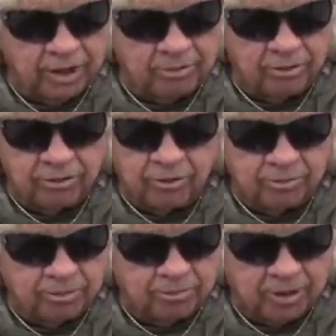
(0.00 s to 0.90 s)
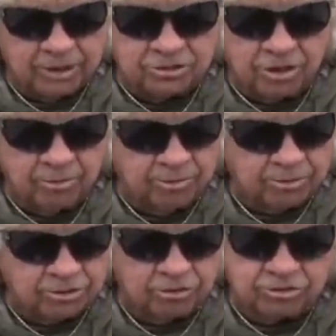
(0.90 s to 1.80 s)
hang them on there, we'd put blades on them, we'd
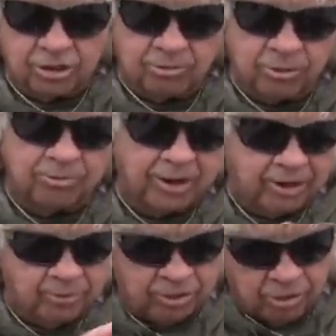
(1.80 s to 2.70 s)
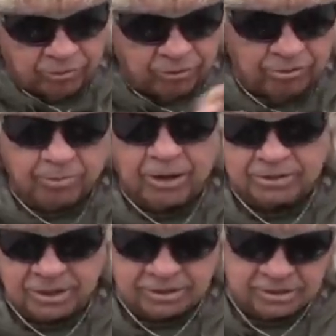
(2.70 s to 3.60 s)
put skirts on them, we'd paint them, we'd go through the
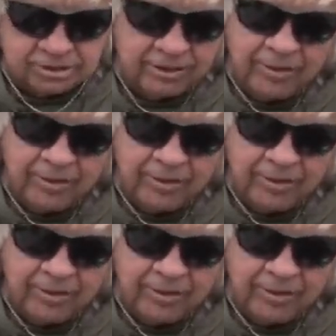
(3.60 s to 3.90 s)
processes.